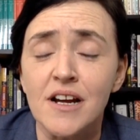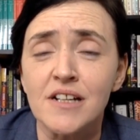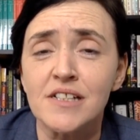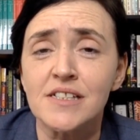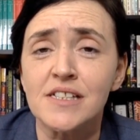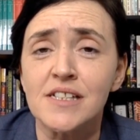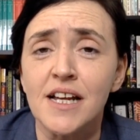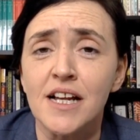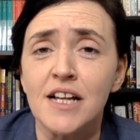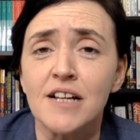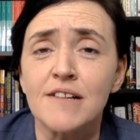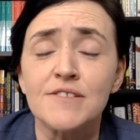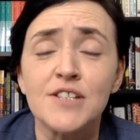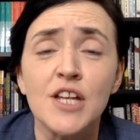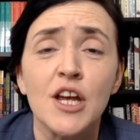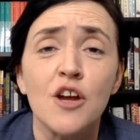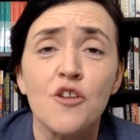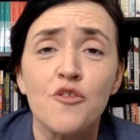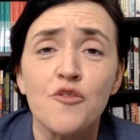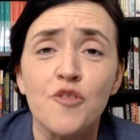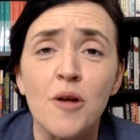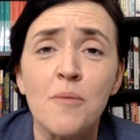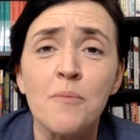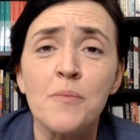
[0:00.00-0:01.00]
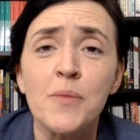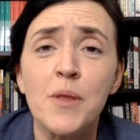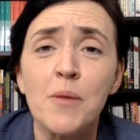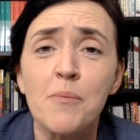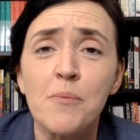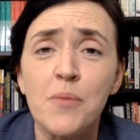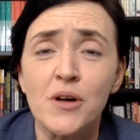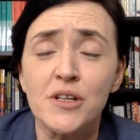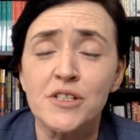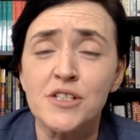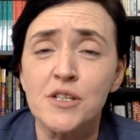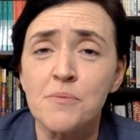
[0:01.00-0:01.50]
ourselves from
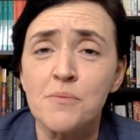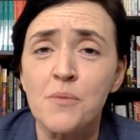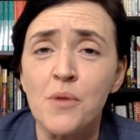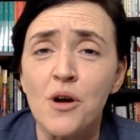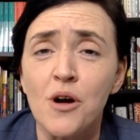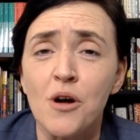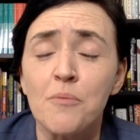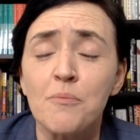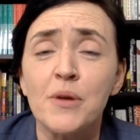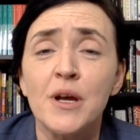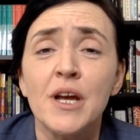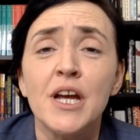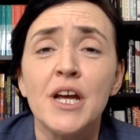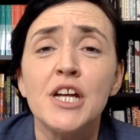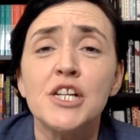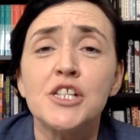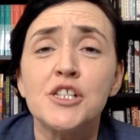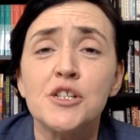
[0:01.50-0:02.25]
the bottom up,